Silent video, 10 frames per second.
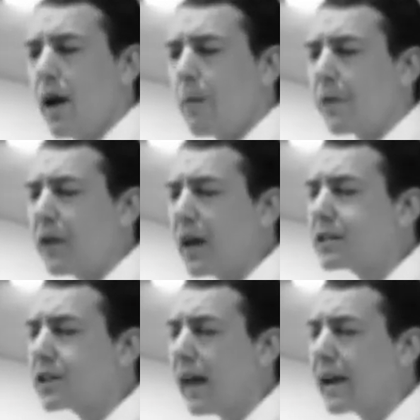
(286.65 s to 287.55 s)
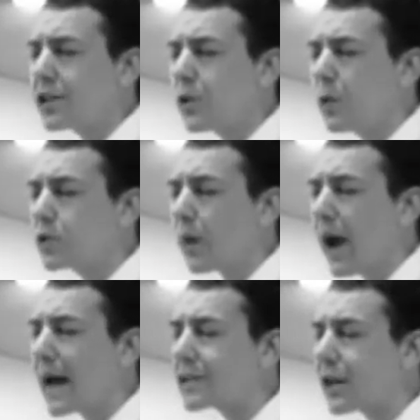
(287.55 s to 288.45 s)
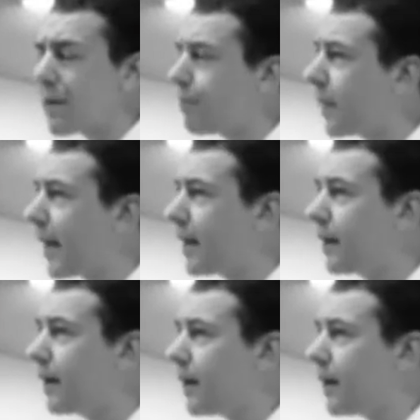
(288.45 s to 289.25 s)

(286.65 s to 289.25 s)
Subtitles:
But the intellectuals were hatching a plan